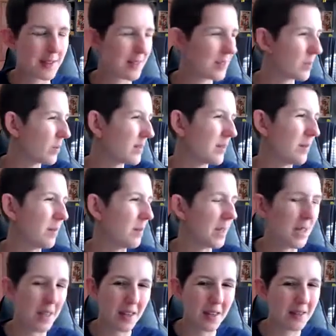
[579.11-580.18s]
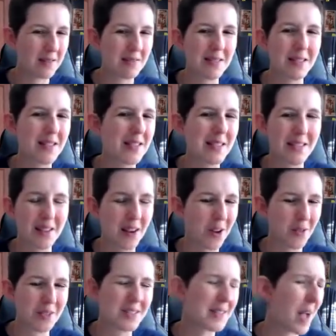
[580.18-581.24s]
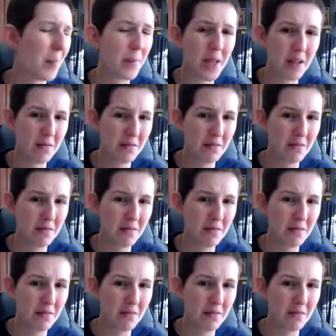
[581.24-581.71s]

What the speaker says: This wasn't me. No, stop it.